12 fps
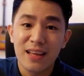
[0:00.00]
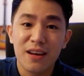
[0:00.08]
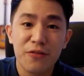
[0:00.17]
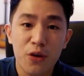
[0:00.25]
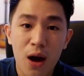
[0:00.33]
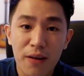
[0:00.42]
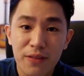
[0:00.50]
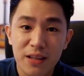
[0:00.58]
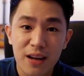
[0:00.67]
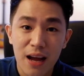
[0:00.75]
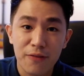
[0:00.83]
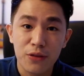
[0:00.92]
I think if you have the
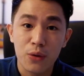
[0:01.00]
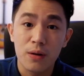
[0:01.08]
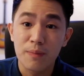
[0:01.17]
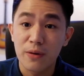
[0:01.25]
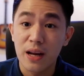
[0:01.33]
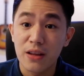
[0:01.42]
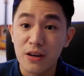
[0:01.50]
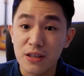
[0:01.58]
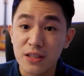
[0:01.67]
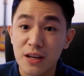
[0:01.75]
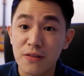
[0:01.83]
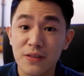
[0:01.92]
drive to upgrade
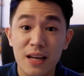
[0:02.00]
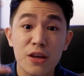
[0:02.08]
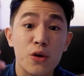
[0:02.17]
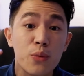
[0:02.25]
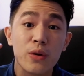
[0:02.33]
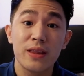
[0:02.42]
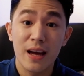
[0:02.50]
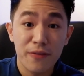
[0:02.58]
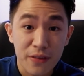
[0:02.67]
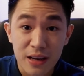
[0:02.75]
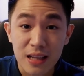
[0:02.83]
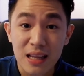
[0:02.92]
yourself, then you would
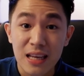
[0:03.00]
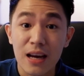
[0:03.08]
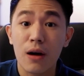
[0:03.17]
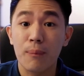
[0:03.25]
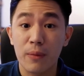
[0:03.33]
definitely